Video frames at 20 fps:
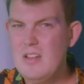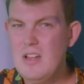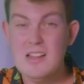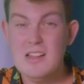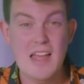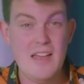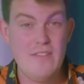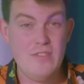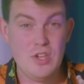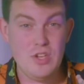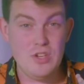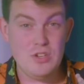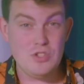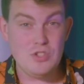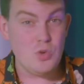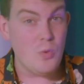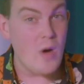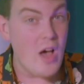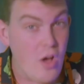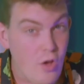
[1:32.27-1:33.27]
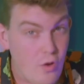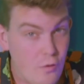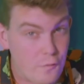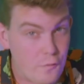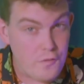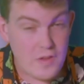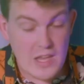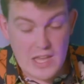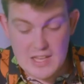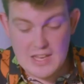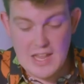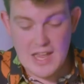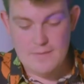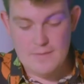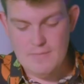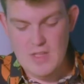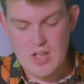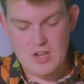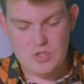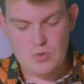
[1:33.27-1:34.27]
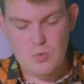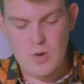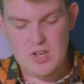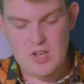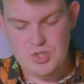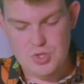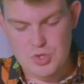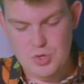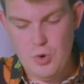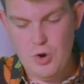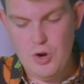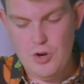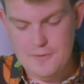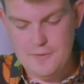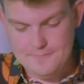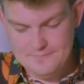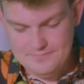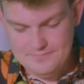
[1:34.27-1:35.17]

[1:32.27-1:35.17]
11, 12 feet. I'm not quite sure.